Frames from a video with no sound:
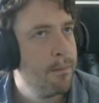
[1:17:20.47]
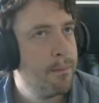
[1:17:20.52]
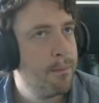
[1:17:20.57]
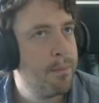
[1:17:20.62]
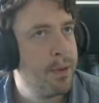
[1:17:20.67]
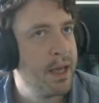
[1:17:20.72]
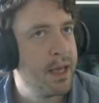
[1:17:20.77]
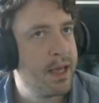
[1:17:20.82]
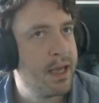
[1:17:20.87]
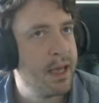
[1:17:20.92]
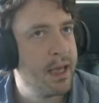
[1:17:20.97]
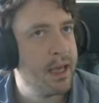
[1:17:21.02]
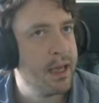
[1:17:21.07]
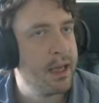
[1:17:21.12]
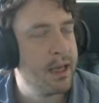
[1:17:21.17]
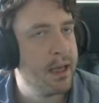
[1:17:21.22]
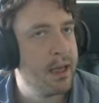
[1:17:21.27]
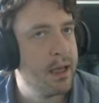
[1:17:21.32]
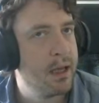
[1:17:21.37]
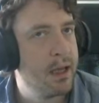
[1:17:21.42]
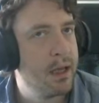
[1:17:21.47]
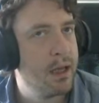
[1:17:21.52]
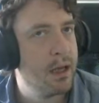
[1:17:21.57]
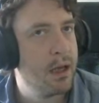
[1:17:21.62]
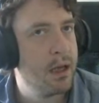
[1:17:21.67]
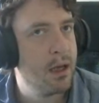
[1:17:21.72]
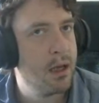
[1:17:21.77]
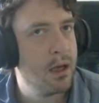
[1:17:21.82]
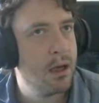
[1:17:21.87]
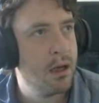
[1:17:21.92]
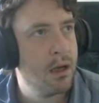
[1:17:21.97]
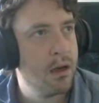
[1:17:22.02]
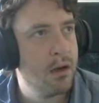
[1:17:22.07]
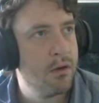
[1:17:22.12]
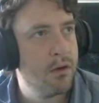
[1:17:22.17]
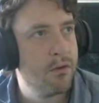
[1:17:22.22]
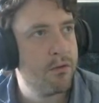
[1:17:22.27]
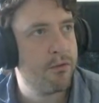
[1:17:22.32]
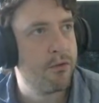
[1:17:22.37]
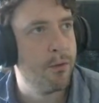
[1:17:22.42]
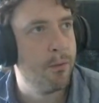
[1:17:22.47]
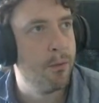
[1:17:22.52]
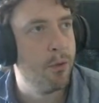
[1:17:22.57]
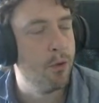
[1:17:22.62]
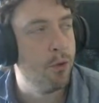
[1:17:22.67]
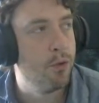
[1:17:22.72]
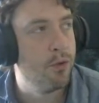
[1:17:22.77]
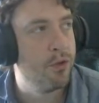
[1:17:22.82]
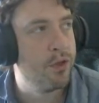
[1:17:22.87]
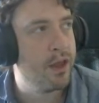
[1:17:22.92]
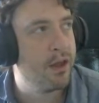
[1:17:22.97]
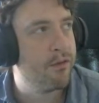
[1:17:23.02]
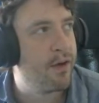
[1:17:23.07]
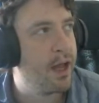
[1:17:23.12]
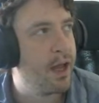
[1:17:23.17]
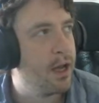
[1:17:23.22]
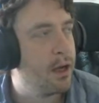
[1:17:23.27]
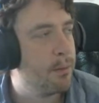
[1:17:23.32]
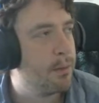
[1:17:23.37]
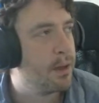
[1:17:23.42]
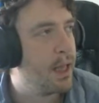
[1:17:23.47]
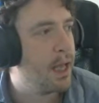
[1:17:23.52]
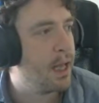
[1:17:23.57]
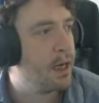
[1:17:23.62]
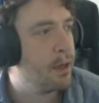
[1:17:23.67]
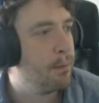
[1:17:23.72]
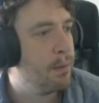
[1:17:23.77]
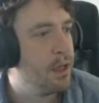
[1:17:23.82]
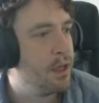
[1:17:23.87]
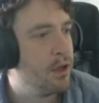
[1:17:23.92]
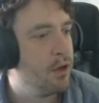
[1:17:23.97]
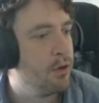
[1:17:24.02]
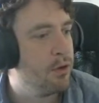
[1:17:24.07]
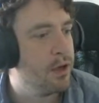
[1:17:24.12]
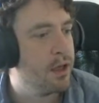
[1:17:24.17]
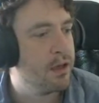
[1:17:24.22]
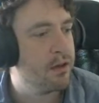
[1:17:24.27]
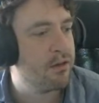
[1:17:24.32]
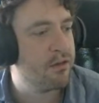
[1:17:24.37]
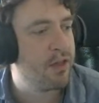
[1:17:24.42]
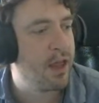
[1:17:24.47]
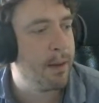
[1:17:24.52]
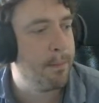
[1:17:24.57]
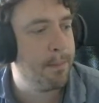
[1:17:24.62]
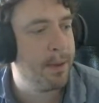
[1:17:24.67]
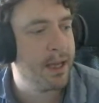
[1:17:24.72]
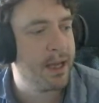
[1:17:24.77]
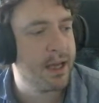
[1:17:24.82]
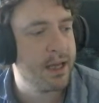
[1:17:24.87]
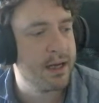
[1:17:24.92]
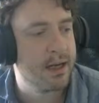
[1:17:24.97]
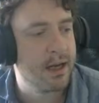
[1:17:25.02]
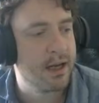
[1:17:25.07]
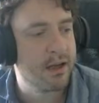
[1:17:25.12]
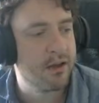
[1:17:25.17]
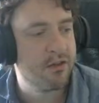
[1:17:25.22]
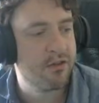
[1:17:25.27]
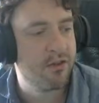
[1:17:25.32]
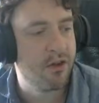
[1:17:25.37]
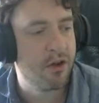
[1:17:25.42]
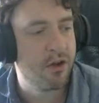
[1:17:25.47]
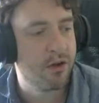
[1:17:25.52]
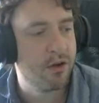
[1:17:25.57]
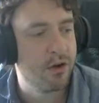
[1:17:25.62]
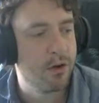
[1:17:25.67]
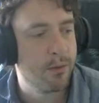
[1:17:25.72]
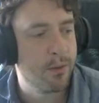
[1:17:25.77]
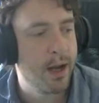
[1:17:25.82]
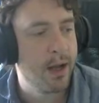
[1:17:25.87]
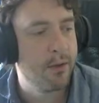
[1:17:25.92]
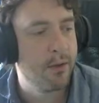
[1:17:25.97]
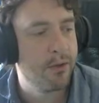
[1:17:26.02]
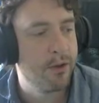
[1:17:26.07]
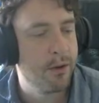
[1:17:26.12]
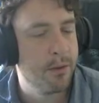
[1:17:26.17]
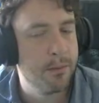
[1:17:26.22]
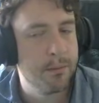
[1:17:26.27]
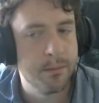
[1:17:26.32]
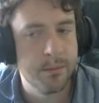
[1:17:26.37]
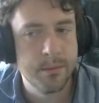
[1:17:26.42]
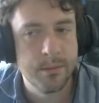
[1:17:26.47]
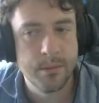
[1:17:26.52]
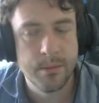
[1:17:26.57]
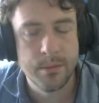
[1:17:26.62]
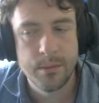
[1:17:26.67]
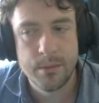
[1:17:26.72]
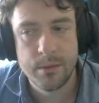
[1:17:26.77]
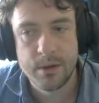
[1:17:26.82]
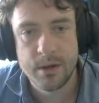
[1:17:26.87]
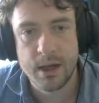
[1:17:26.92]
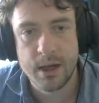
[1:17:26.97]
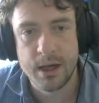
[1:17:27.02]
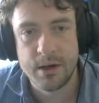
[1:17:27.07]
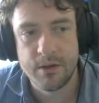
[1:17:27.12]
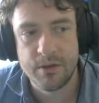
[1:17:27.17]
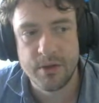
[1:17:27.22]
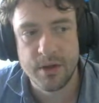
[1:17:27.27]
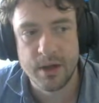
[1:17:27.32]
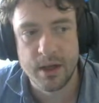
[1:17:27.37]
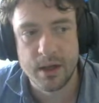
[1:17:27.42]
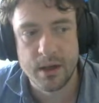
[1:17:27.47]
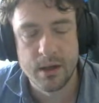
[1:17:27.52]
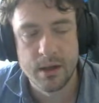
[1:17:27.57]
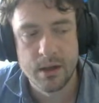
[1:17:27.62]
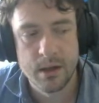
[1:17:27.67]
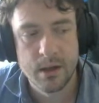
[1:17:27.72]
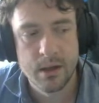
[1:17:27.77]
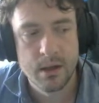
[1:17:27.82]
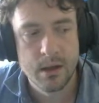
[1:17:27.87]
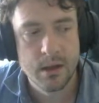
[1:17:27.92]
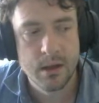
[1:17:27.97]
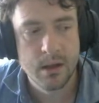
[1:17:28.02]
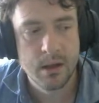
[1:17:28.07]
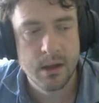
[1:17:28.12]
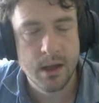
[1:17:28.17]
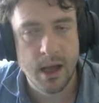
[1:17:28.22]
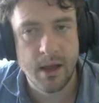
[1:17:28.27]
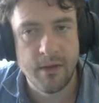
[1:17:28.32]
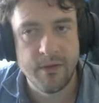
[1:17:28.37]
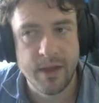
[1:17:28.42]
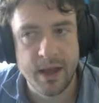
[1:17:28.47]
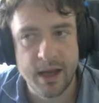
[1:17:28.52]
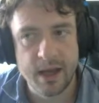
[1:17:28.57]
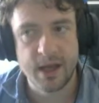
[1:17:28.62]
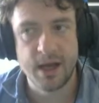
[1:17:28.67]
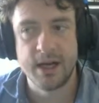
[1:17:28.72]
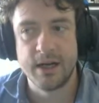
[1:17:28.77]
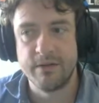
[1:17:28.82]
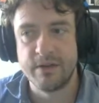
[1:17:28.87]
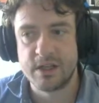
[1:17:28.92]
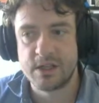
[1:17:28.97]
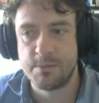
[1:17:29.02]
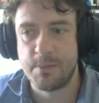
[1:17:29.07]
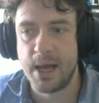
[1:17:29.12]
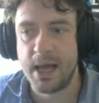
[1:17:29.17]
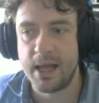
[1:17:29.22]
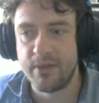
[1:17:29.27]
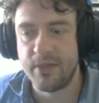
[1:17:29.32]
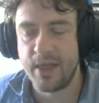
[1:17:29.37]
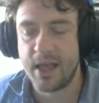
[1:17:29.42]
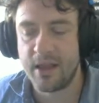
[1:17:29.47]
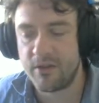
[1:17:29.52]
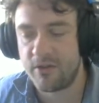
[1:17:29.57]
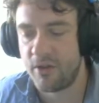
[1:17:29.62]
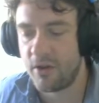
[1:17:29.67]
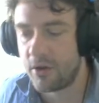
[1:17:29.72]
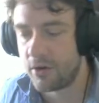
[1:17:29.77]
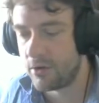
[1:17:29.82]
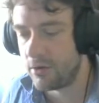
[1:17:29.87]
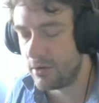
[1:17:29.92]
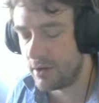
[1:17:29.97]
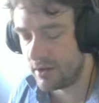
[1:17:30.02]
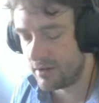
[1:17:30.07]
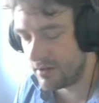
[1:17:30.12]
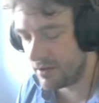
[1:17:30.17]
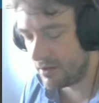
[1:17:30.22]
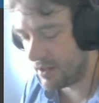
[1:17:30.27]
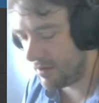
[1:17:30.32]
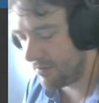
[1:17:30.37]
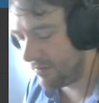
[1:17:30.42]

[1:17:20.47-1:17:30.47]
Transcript: picking from all the available enemy units, they pick in like a circle around them kind of thing, and then kind of expand that circle until they